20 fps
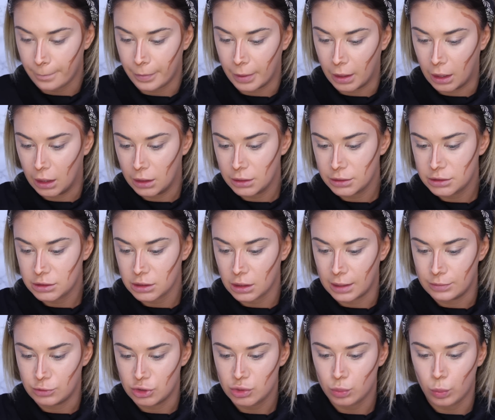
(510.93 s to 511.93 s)
But
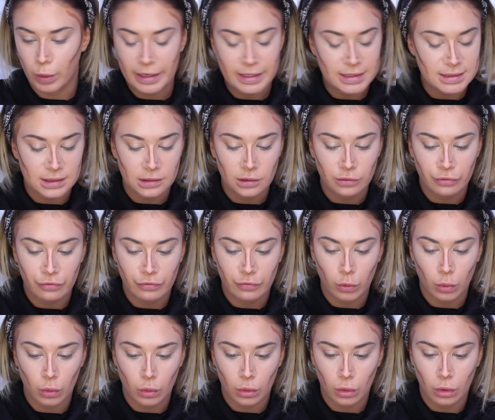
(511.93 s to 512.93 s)
I'm just waiting
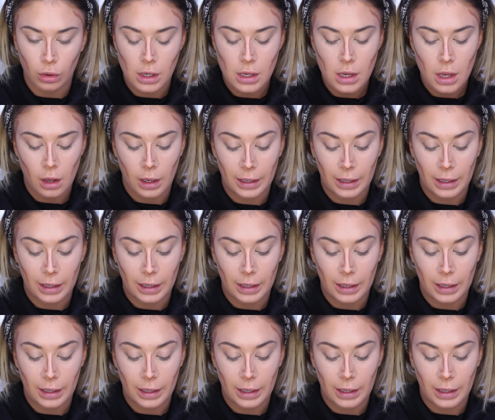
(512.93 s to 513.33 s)
for,